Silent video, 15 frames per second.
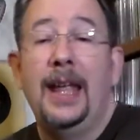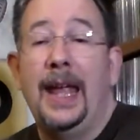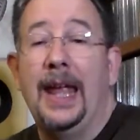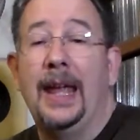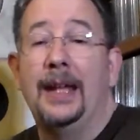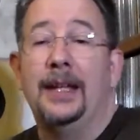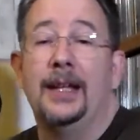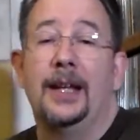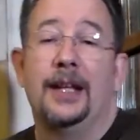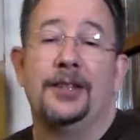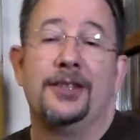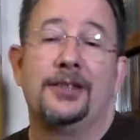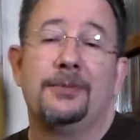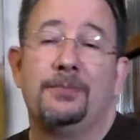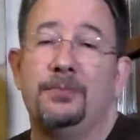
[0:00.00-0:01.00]
and a
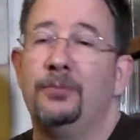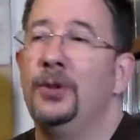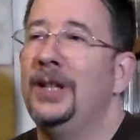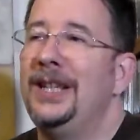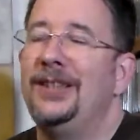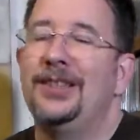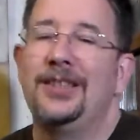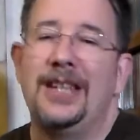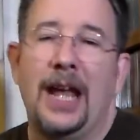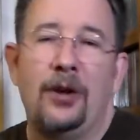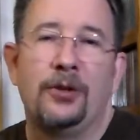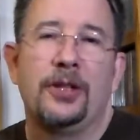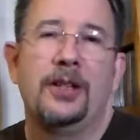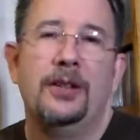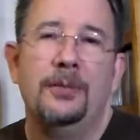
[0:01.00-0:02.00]
really
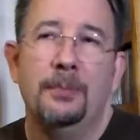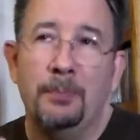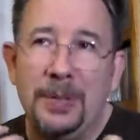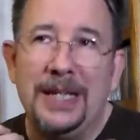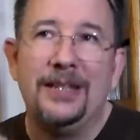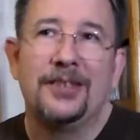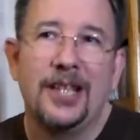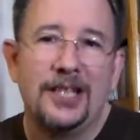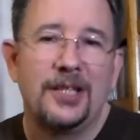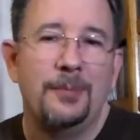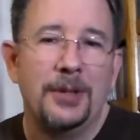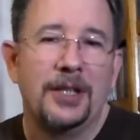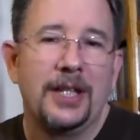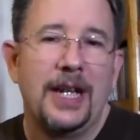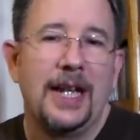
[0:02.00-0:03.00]
stout beat
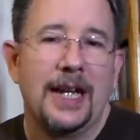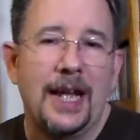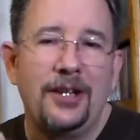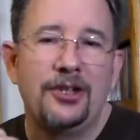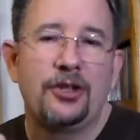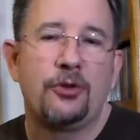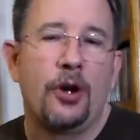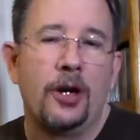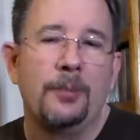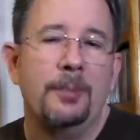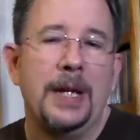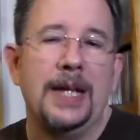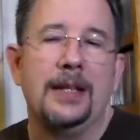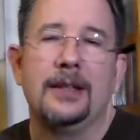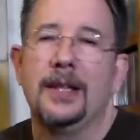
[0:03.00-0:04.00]
sensibility, a nice strong
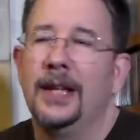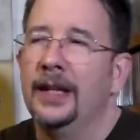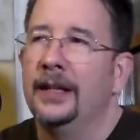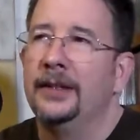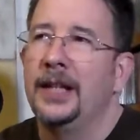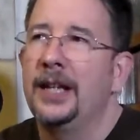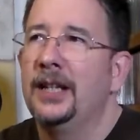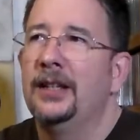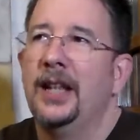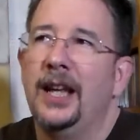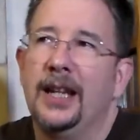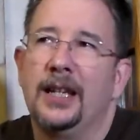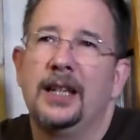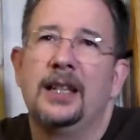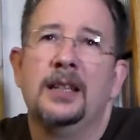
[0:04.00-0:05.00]
beat, not
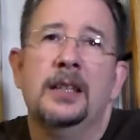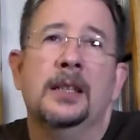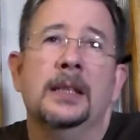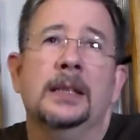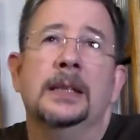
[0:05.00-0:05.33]
unlike